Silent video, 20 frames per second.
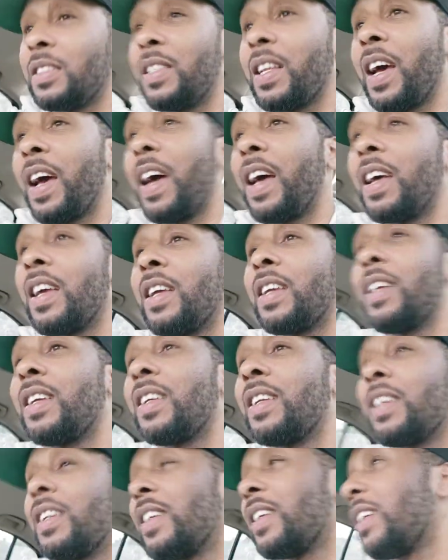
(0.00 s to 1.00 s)
that
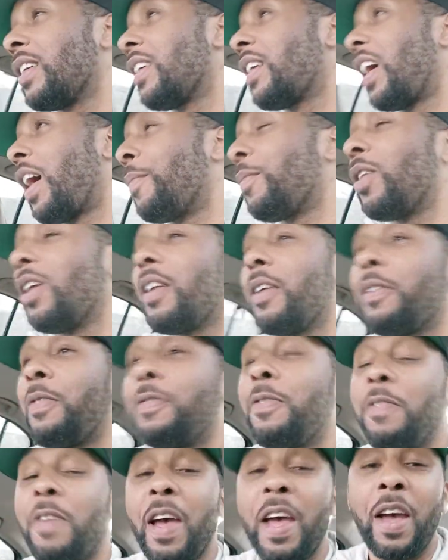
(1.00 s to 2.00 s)
I'm gonna
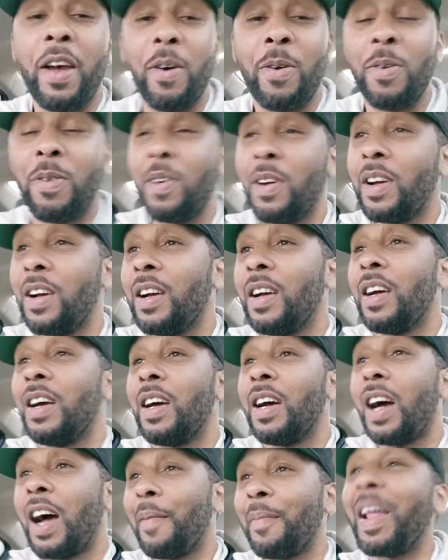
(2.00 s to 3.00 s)
fail.
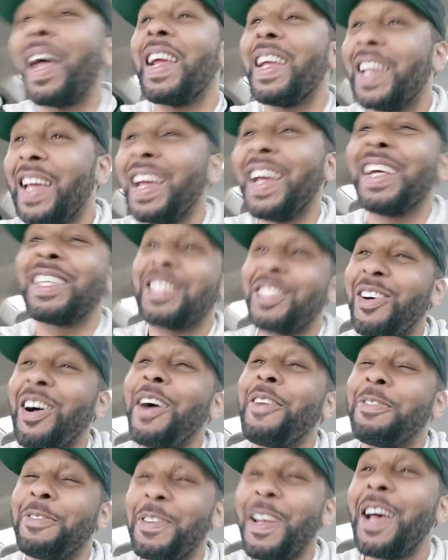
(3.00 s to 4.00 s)
I'm like, yeah, so I
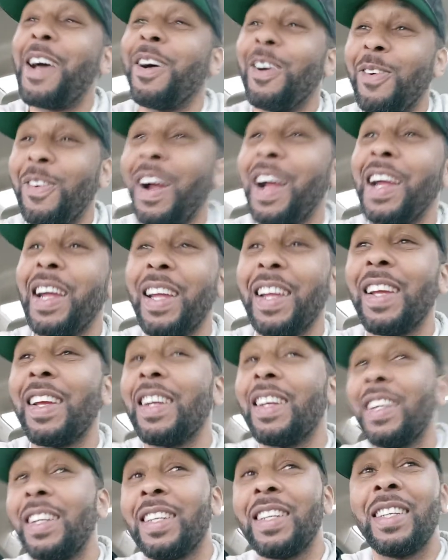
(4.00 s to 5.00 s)
failed, right?
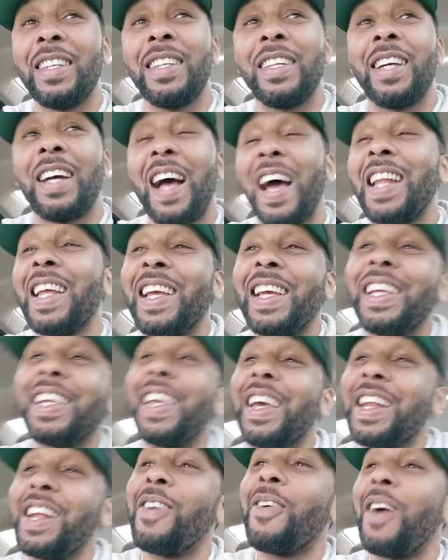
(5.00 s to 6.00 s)
I didn't
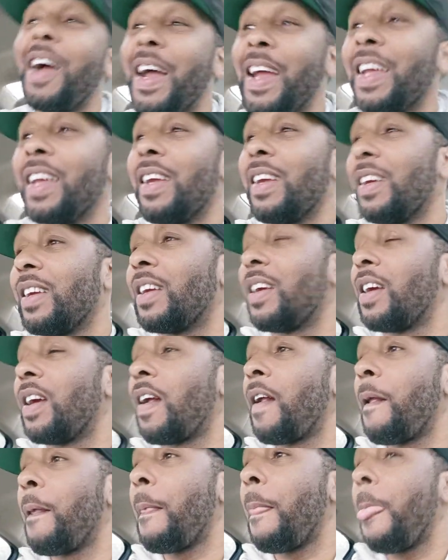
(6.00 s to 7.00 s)
get it, right?
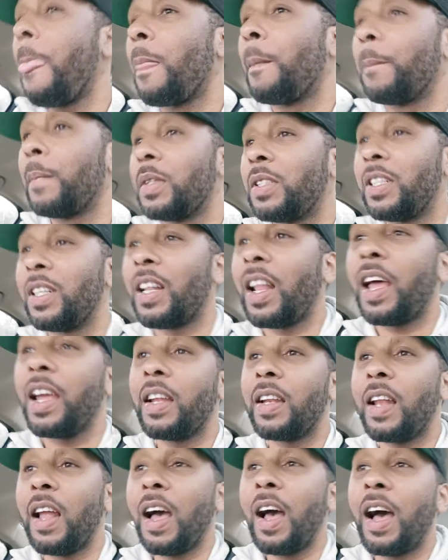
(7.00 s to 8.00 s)
She like,
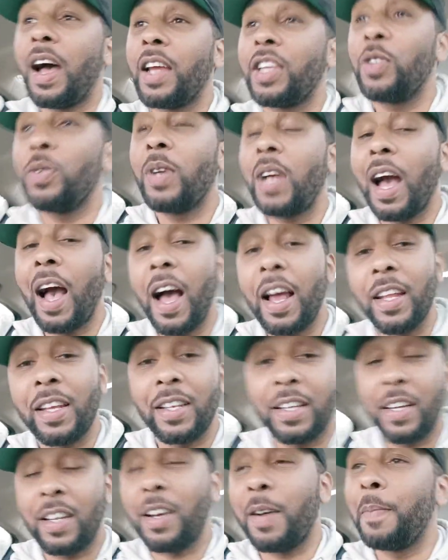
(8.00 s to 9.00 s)
nah, you got
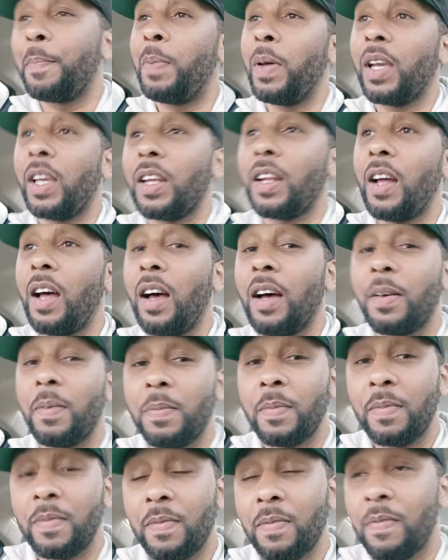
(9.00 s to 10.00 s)
it. Come pick it up.
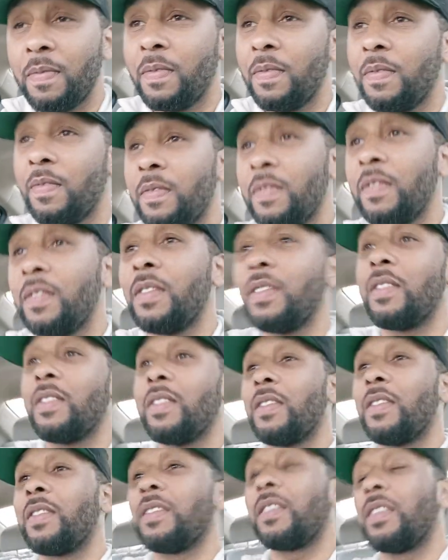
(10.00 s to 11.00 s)

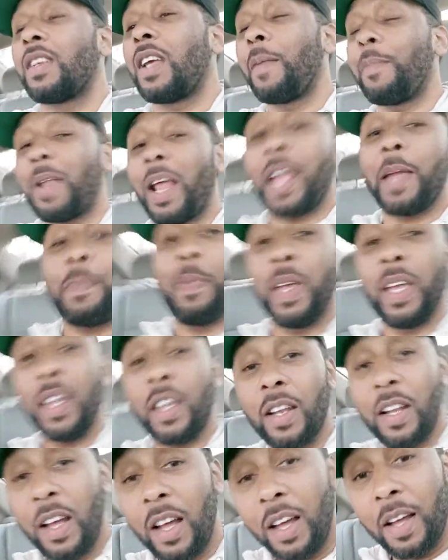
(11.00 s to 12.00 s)
I'm like, pick
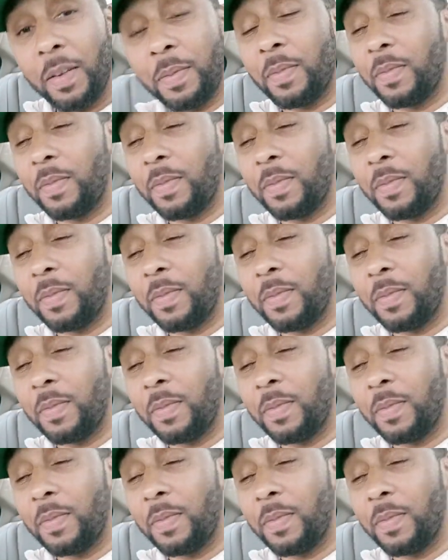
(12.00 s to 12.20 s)
it up?